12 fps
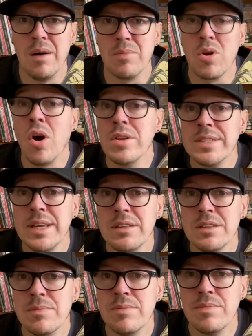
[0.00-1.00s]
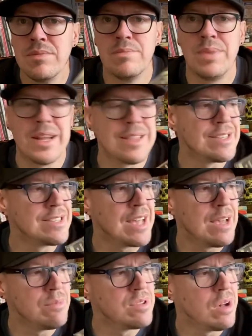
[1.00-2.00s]
content, but at the
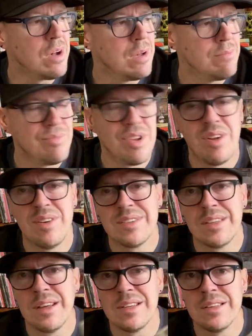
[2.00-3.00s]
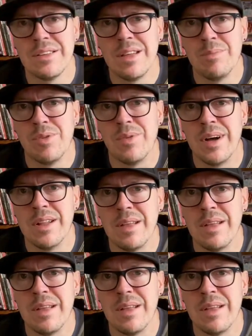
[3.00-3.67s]
same time, you know, it's a nice little #1,